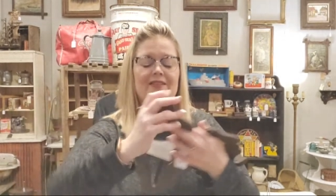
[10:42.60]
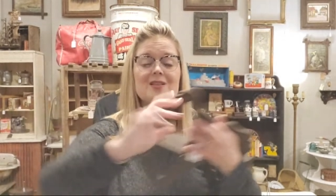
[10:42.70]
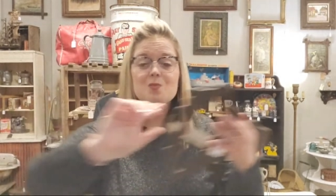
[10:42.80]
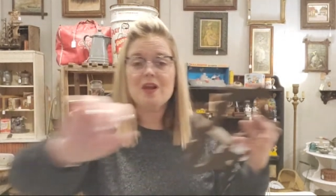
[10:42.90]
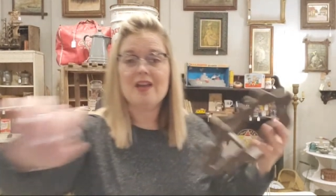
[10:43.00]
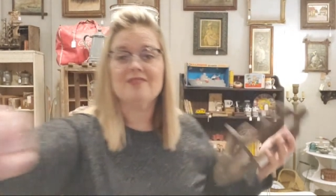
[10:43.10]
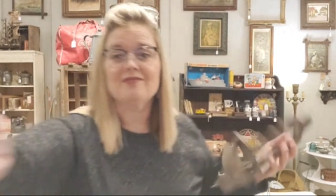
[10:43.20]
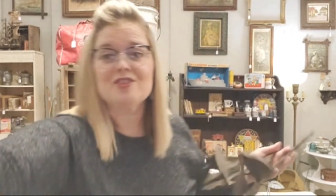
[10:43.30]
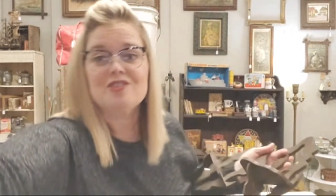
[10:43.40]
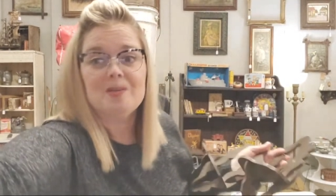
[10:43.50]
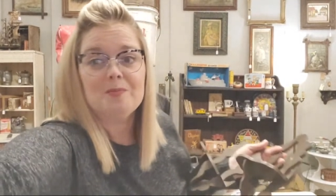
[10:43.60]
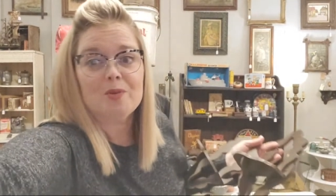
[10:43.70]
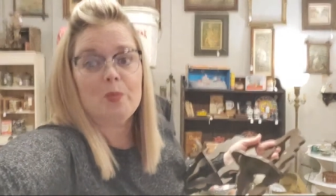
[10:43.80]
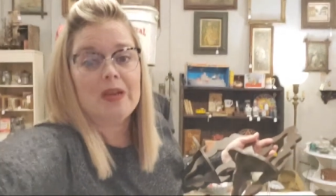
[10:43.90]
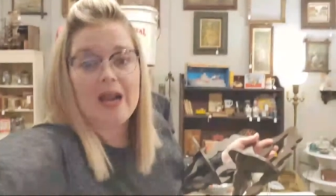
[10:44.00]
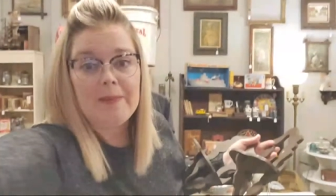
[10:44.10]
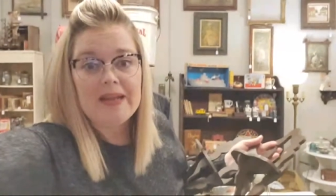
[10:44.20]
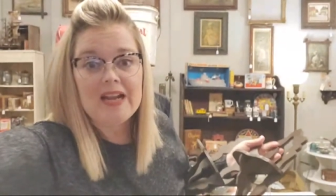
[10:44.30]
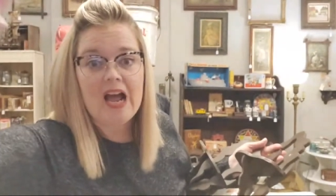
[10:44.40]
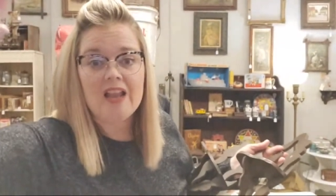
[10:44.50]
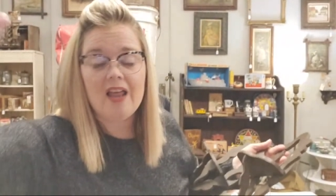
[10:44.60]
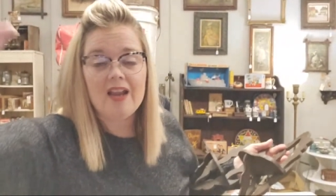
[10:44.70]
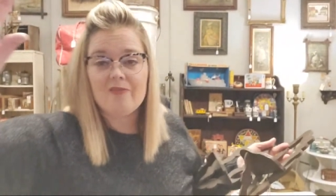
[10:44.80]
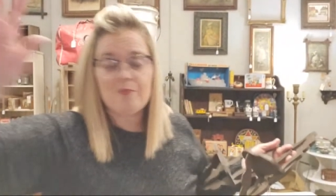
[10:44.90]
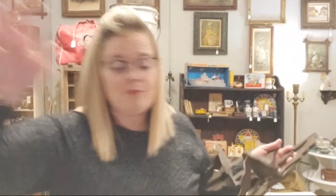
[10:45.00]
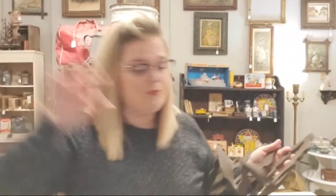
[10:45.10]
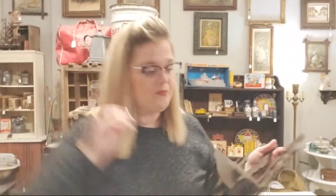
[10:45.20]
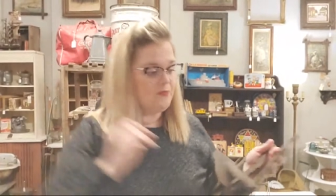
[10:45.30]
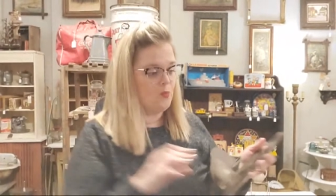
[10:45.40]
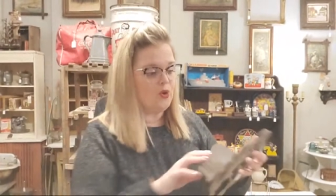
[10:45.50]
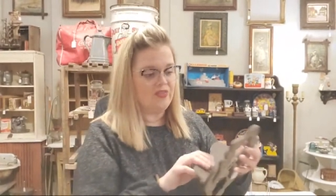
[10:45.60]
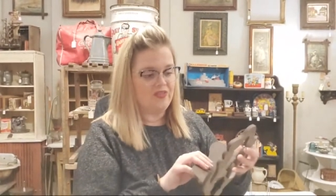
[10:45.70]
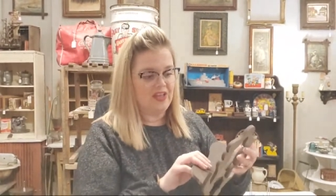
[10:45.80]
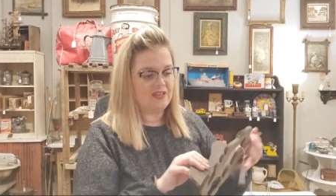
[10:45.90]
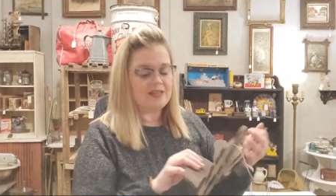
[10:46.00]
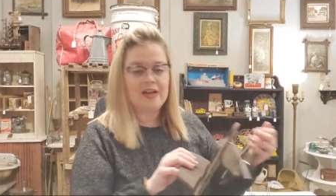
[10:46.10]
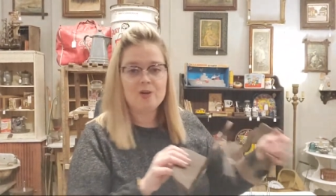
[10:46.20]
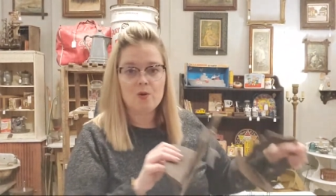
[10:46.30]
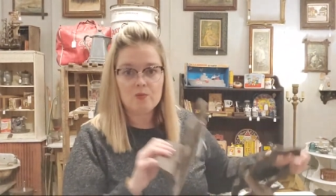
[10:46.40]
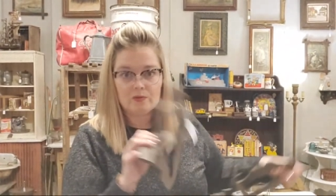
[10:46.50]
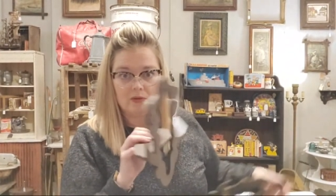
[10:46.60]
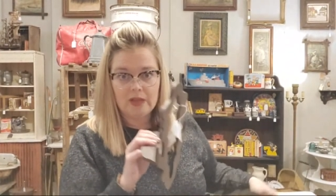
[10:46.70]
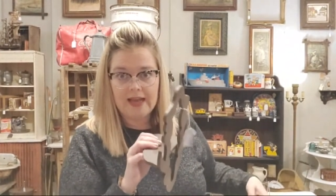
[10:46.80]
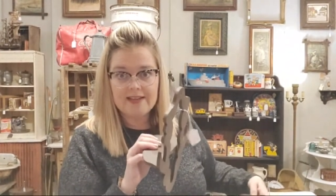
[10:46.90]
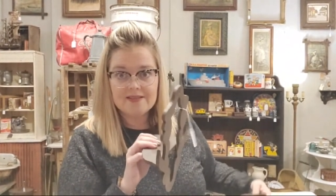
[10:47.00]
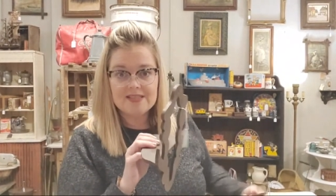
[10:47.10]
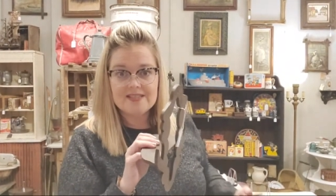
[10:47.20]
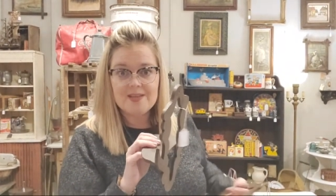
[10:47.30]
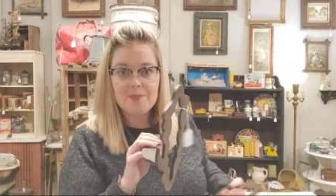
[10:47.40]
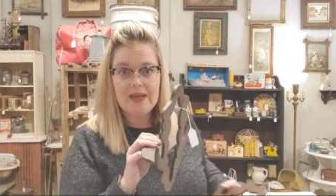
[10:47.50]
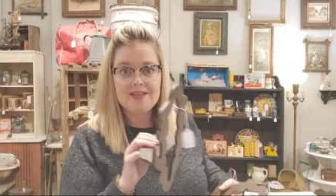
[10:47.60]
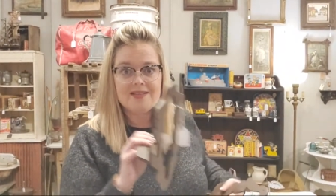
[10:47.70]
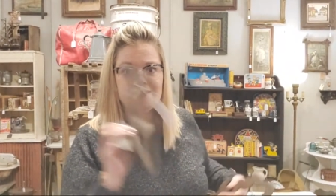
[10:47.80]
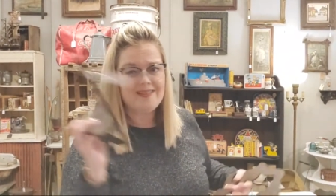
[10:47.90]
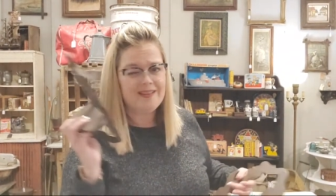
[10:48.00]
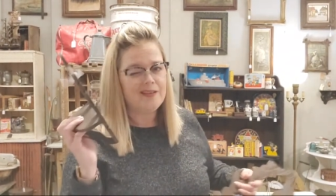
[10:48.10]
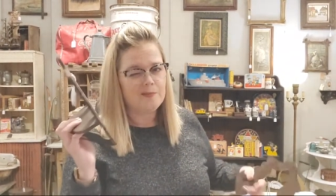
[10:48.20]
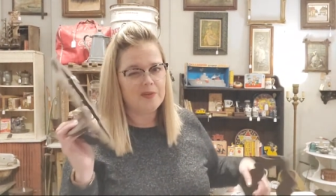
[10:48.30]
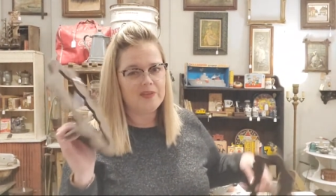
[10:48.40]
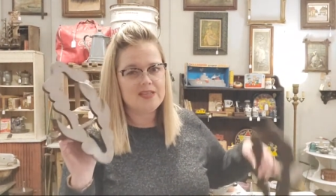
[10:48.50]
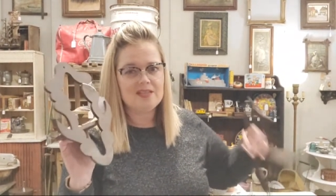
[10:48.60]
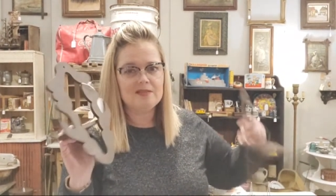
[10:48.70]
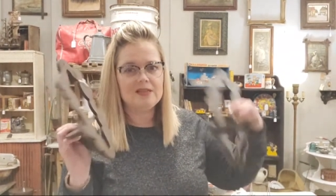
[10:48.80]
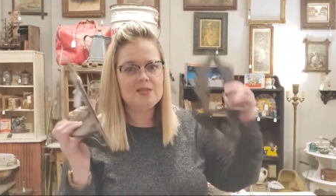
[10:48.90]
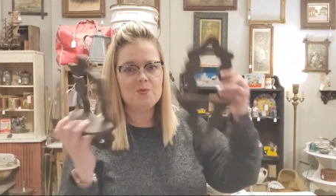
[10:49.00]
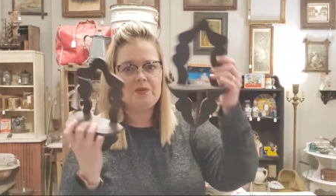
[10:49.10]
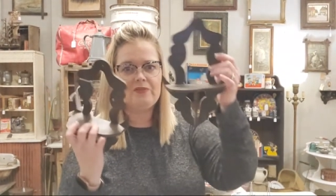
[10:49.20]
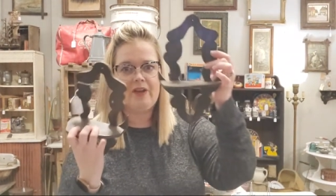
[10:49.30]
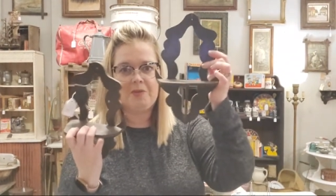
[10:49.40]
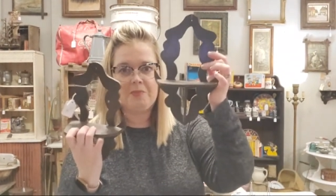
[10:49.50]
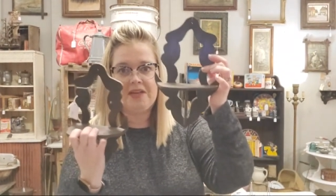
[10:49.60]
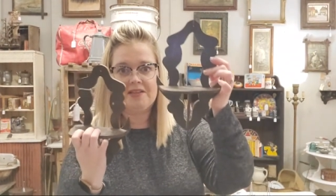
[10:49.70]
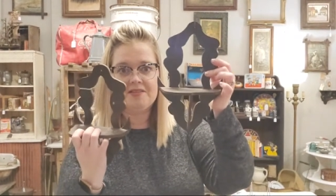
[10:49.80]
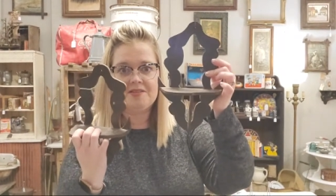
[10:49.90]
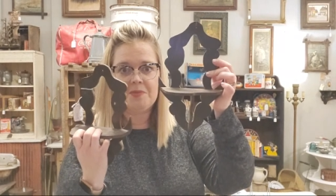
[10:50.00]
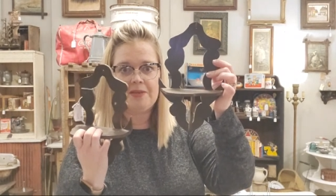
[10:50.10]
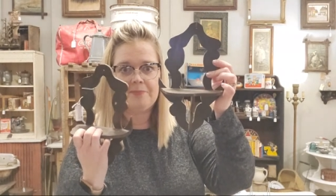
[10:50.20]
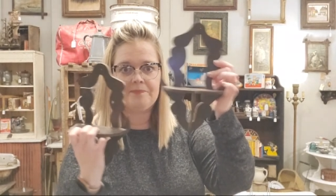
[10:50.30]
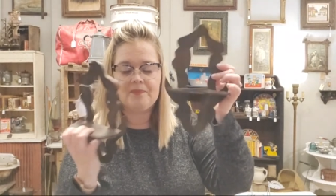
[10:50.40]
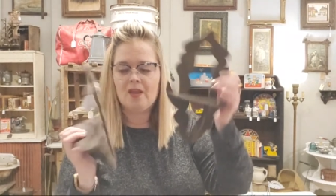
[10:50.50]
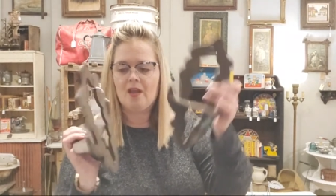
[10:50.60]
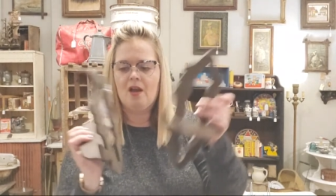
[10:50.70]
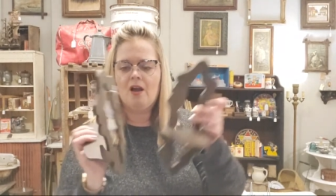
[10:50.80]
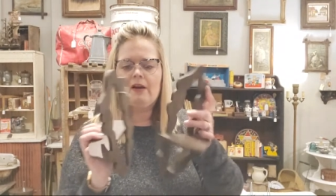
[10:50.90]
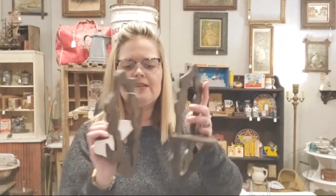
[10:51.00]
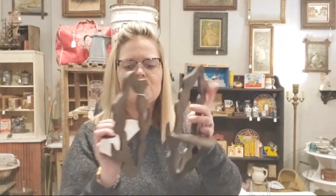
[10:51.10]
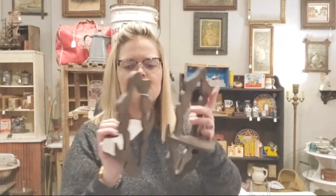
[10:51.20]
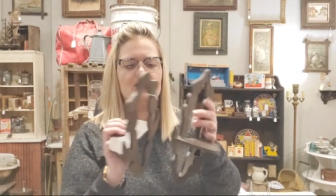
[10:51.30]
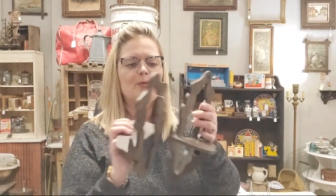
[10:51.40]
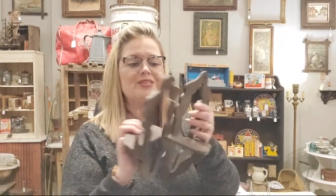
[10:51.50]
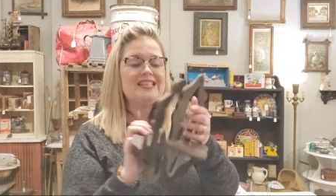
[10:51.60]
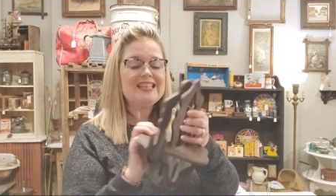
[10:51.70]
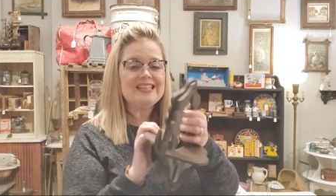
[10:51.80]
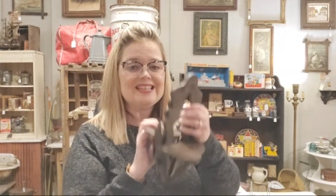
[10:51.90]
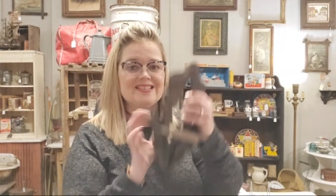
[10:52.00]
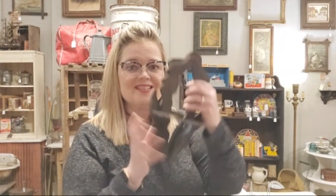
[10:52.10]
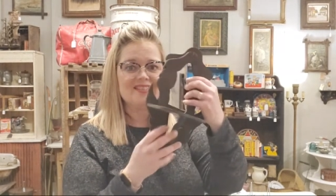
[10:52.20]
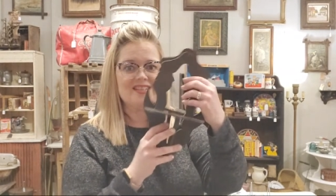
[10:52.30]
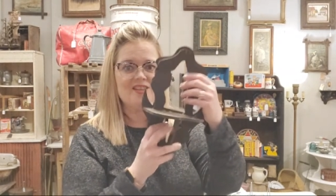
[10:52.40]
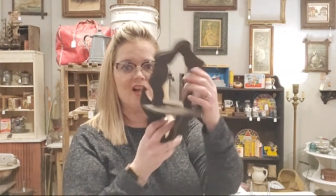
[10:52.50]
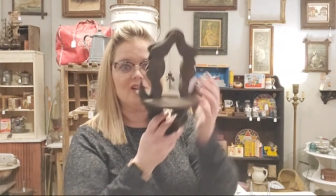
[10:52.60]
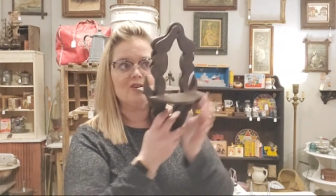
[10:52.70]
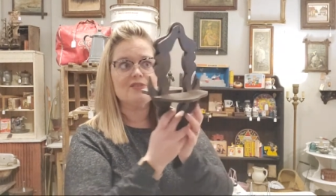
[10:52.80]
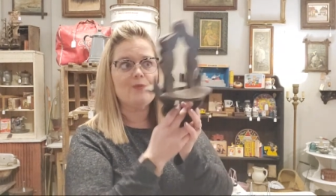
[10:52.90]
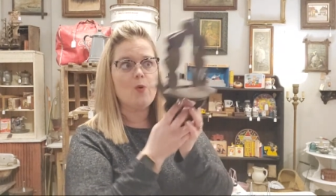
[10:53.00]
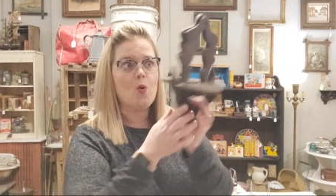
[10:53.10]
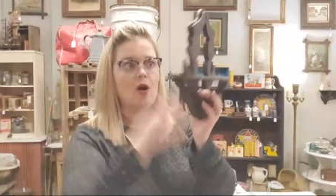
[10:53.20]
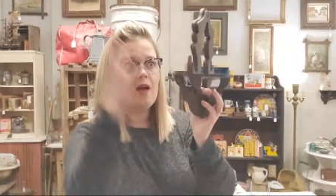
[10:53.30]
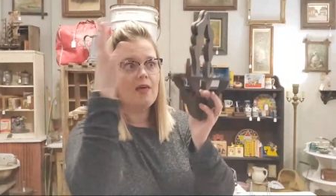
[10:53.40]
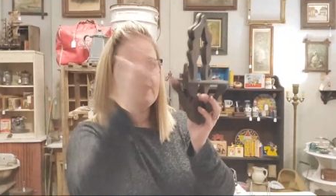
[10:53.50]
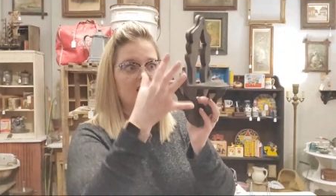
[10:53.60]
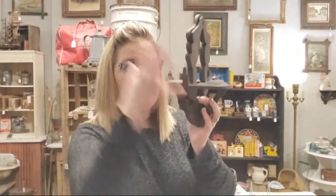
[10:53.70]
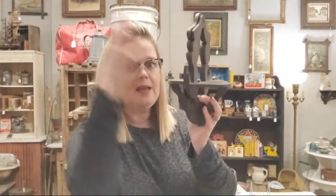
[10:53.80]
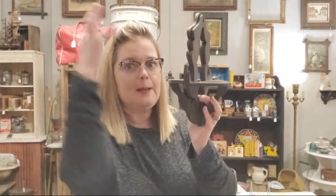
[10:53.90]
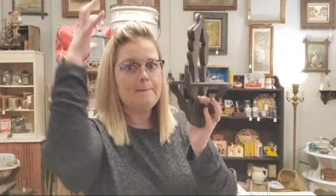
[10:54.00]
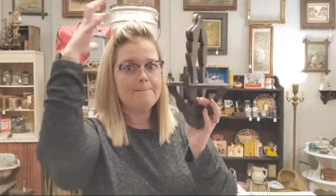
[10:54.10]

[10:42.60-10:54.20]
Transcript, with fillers: That's what I envision them doing. I mean, a lot of wooden things I don't like to see painted, but these, these would be fine painted to me. All right, so number 10 is $16 for the